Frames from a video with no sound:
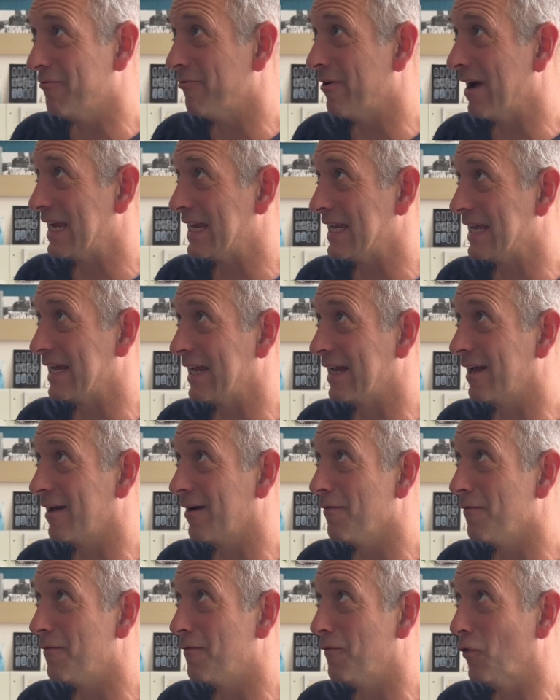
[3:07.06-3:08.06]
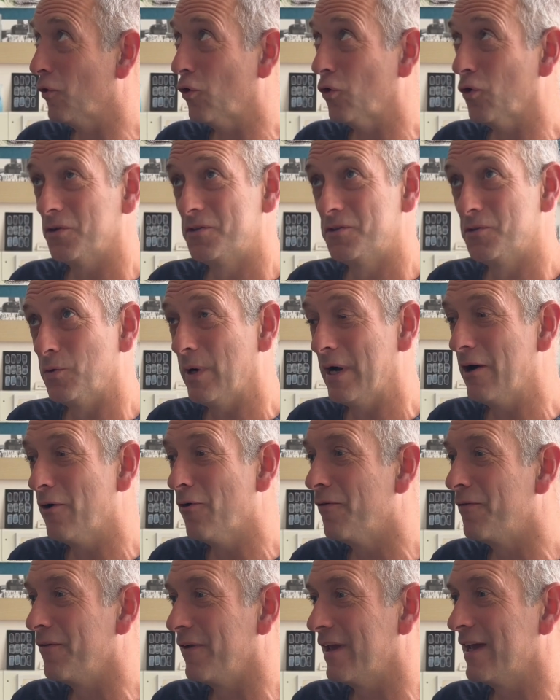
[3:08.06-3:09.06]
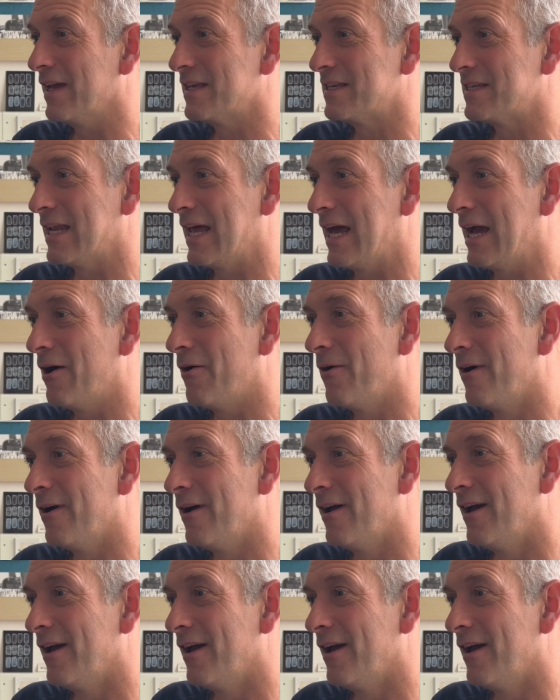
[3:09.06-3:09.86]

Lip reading: Reading for 12 years now,